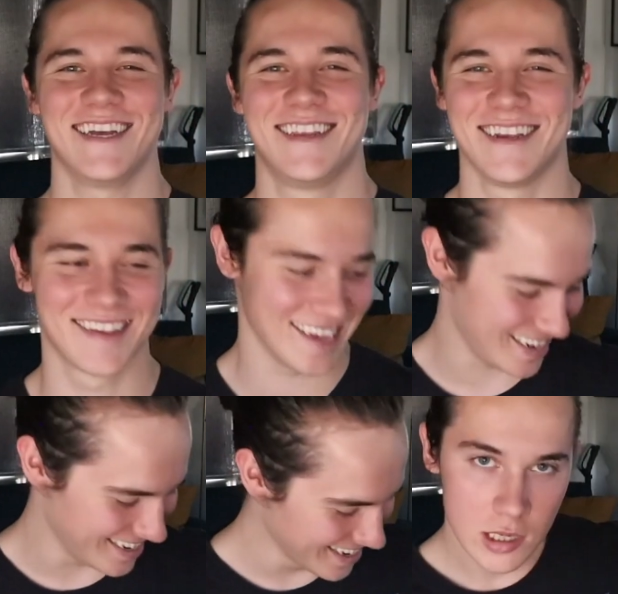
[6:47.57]
Just
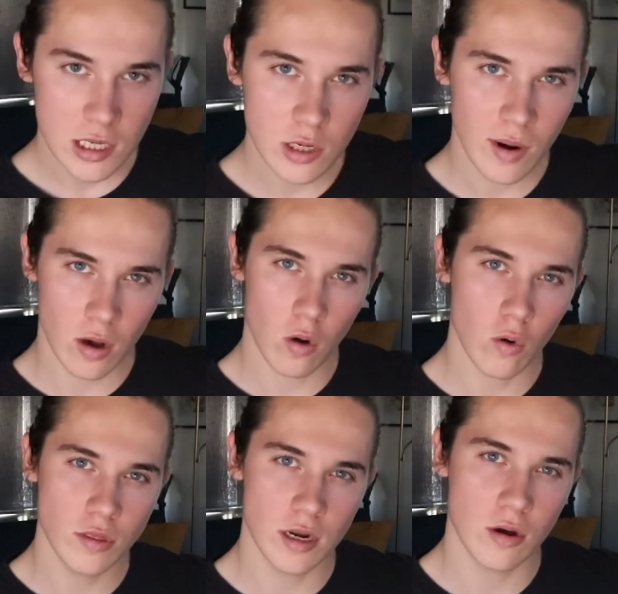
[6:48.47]
kidding. So you want to
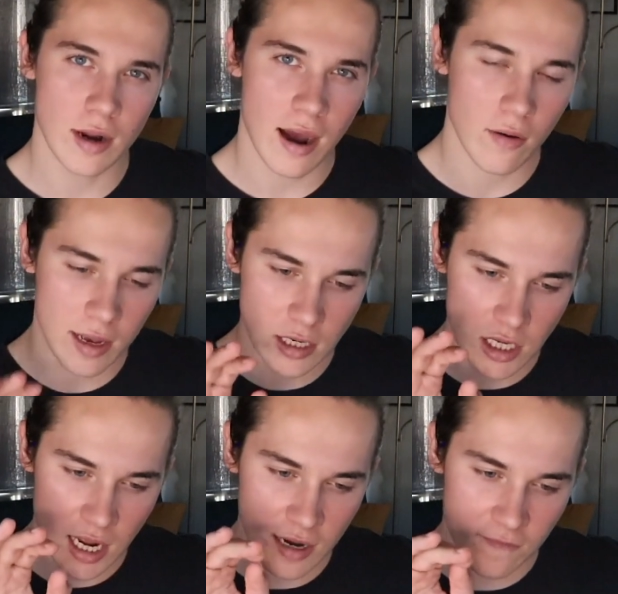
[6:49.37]
hold the note out and
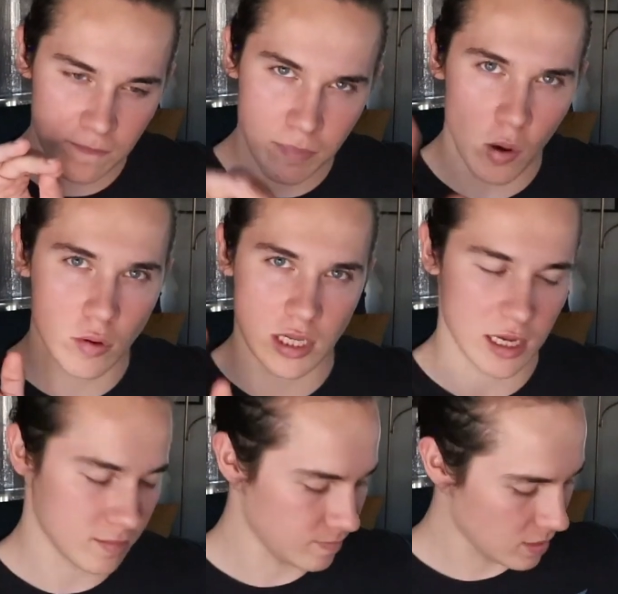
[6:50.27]
just kind of pulse
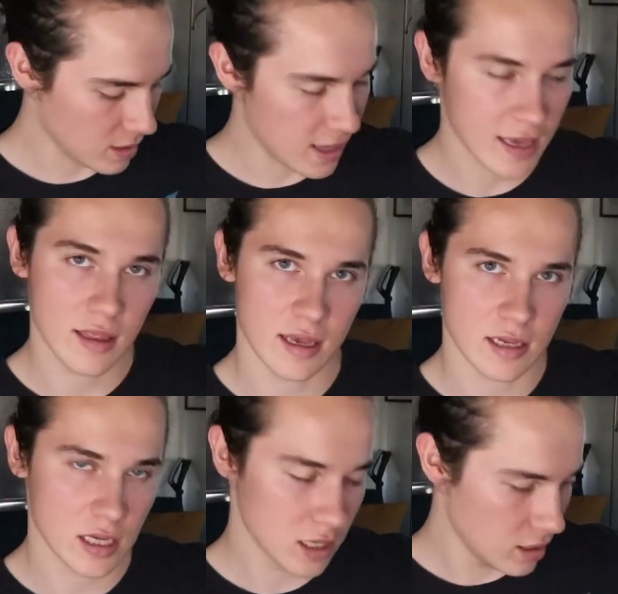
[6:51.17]
it like
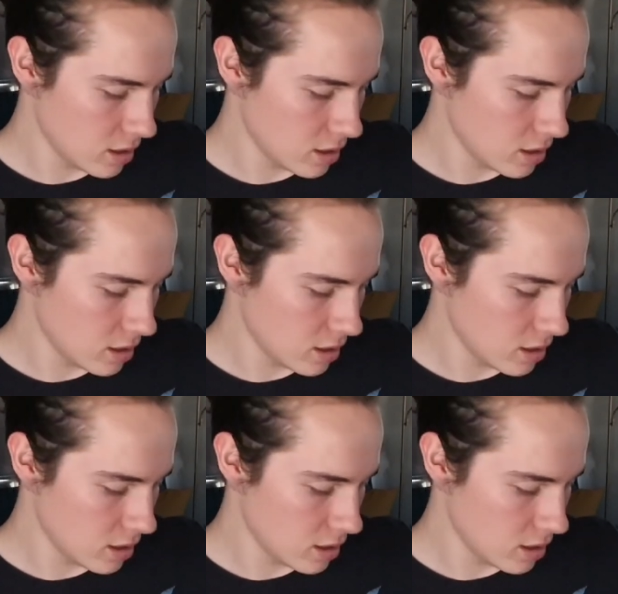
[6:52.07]
this.